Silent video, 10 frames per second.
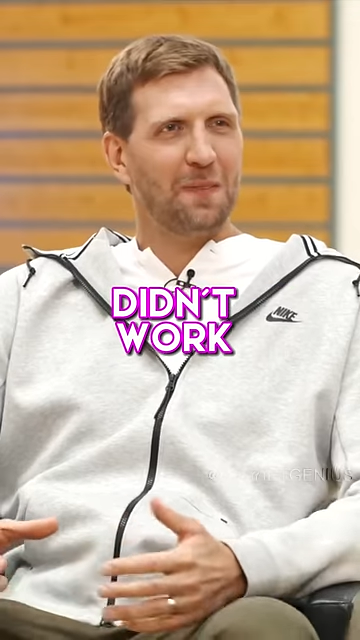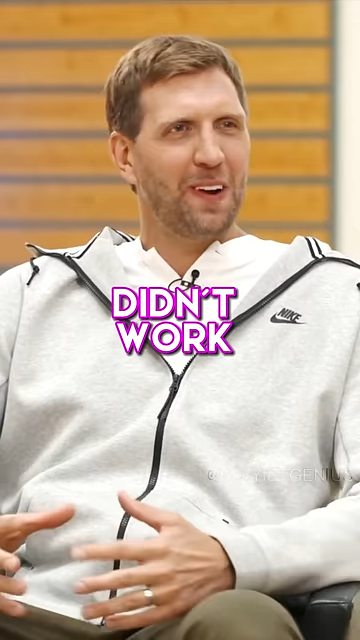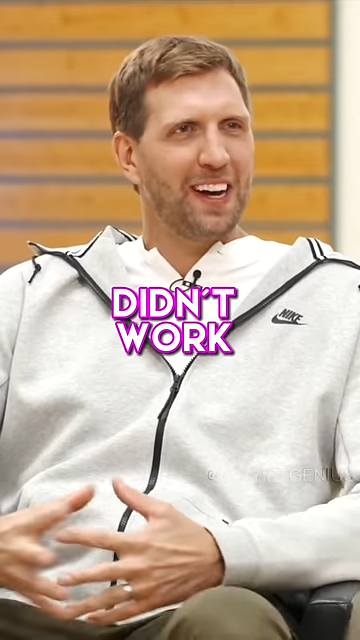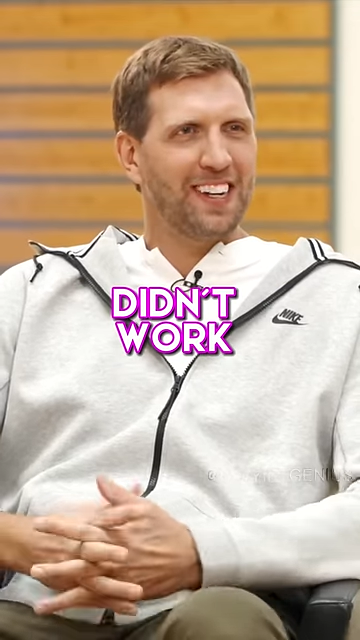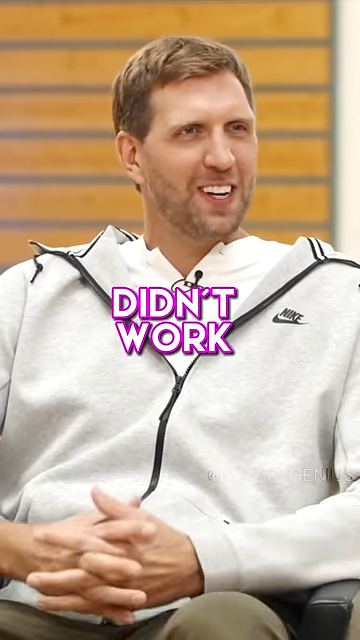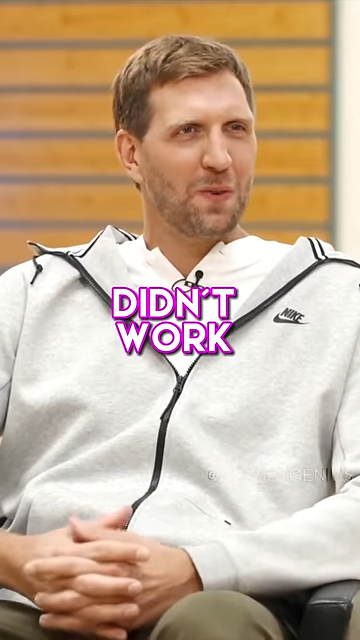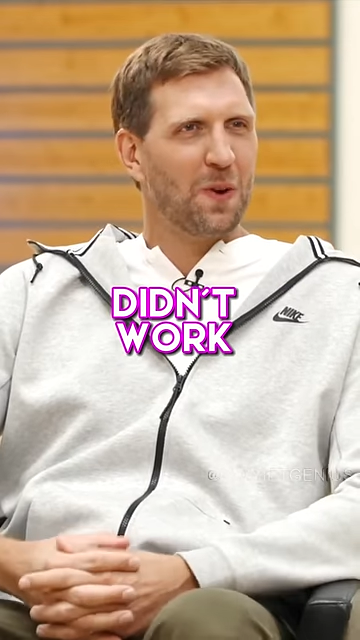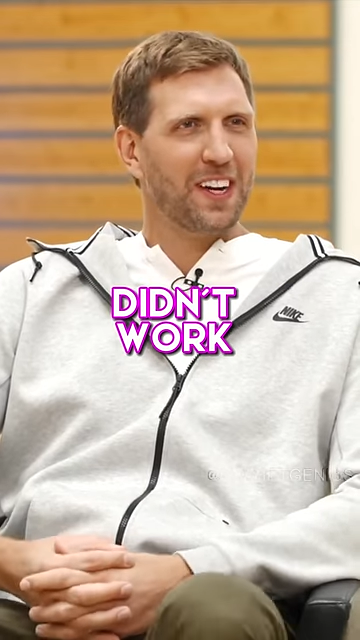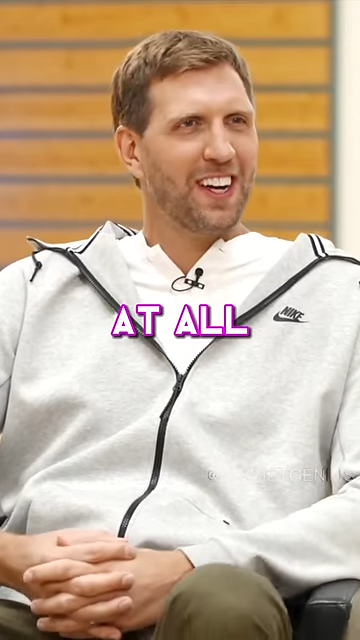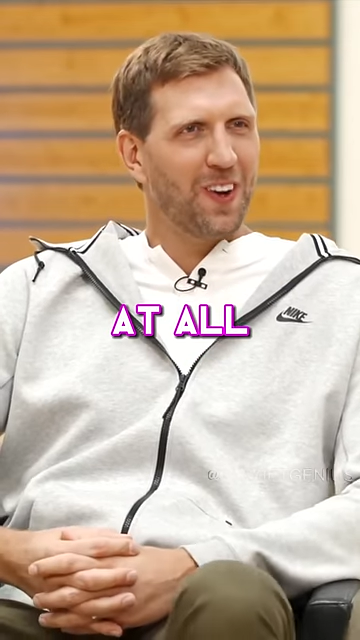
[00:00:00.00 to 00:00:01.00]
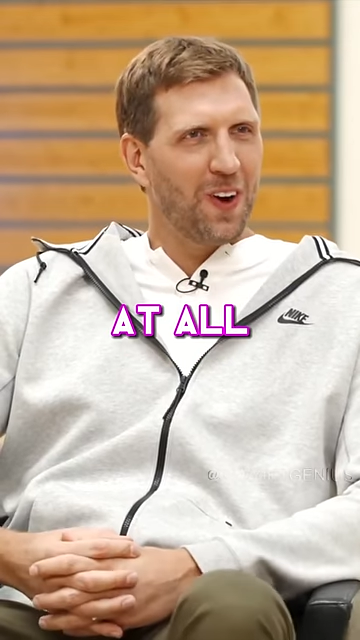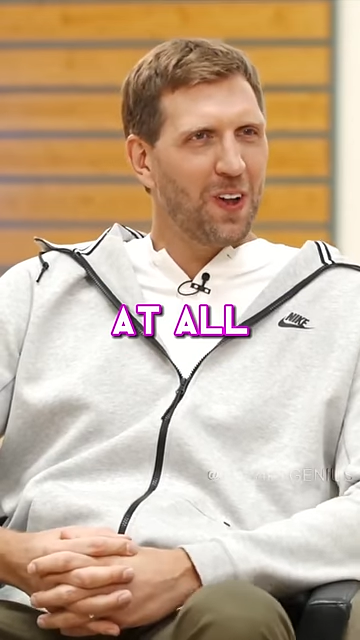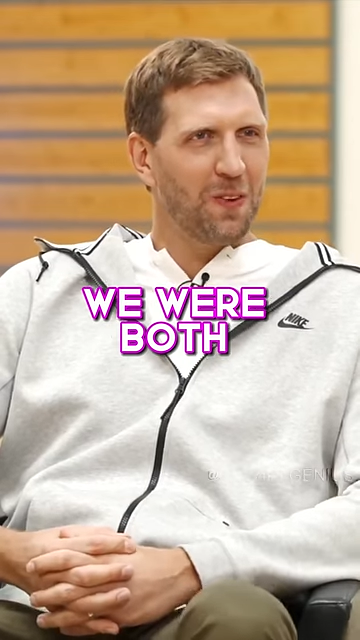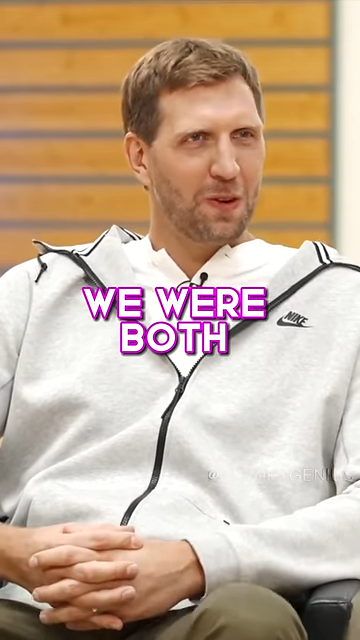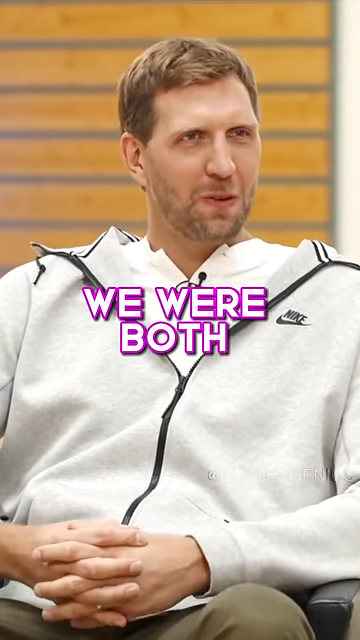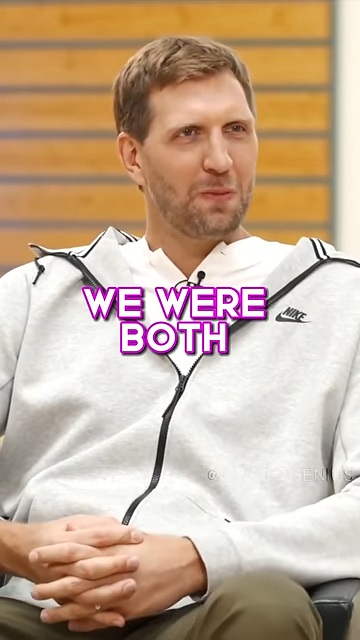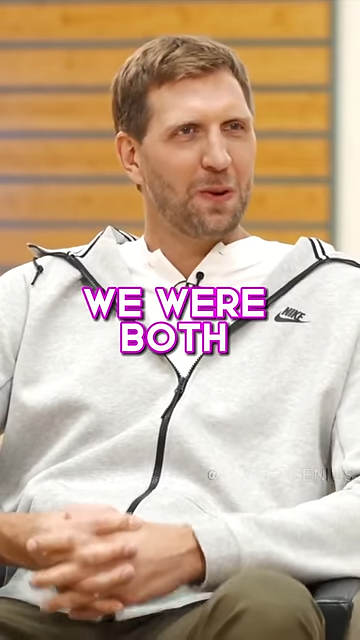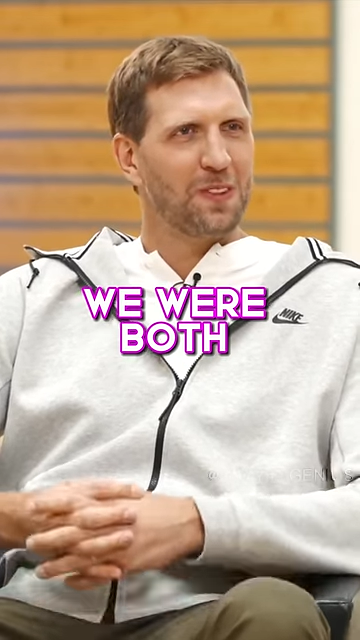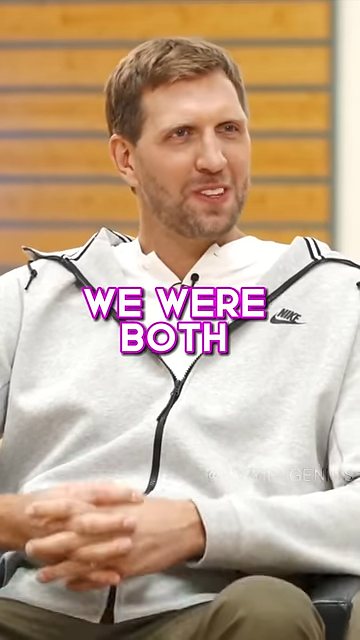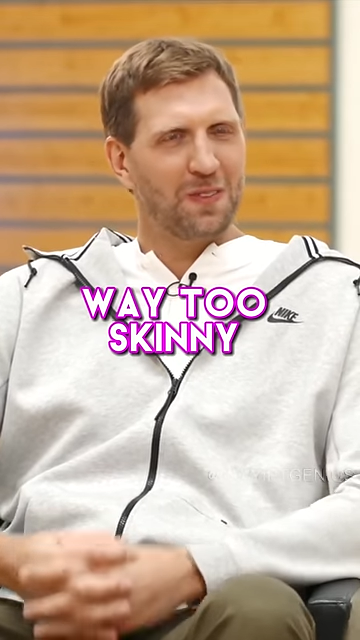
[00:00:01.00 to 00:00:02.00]
the plan didn't work at all. We were
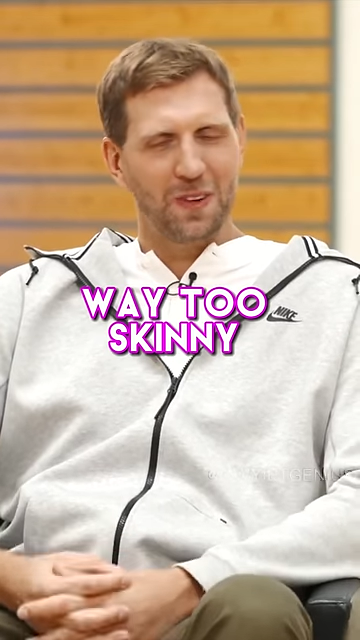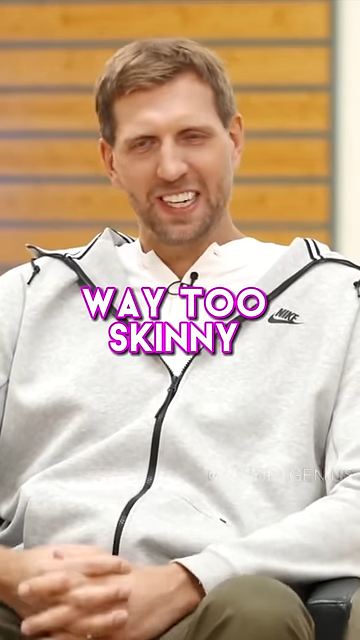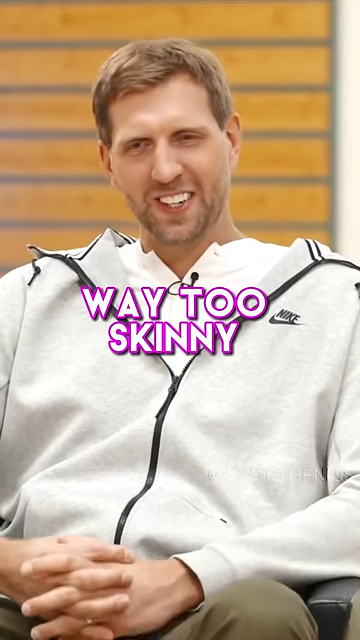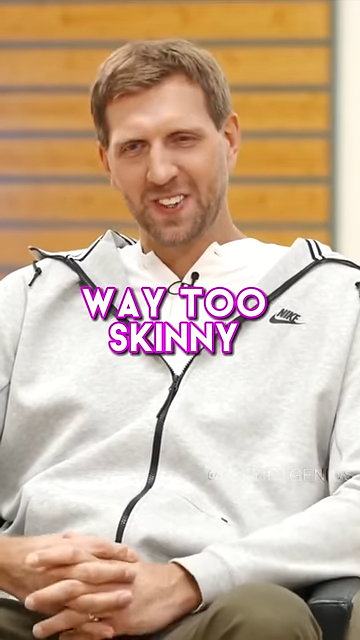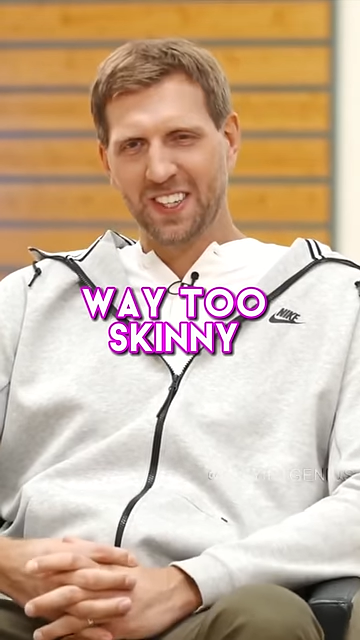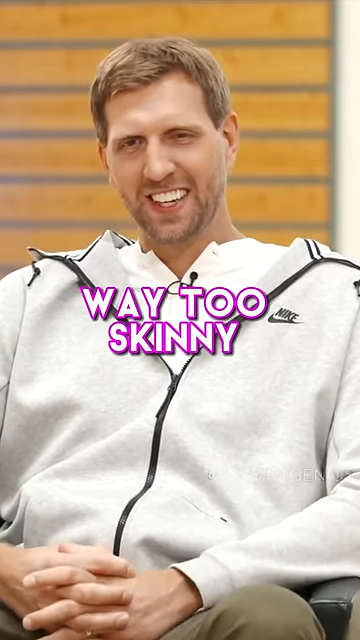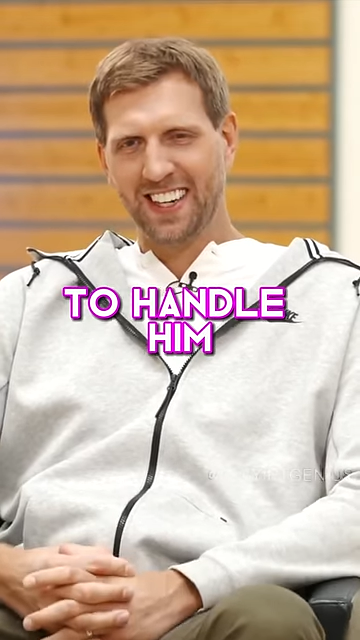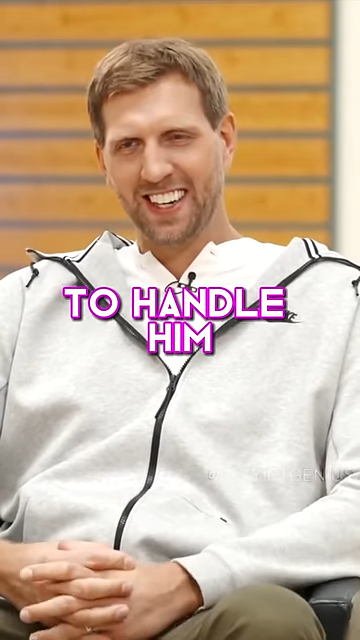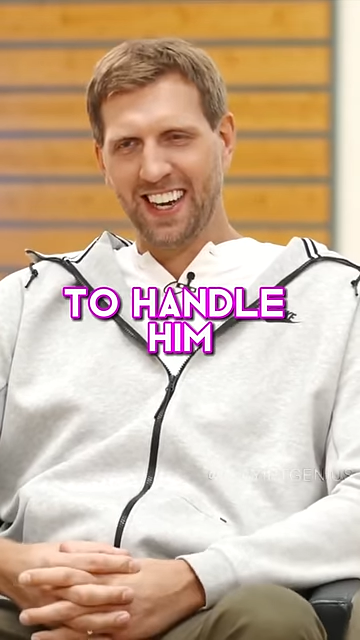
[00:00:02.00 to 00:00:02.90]
both way too skinny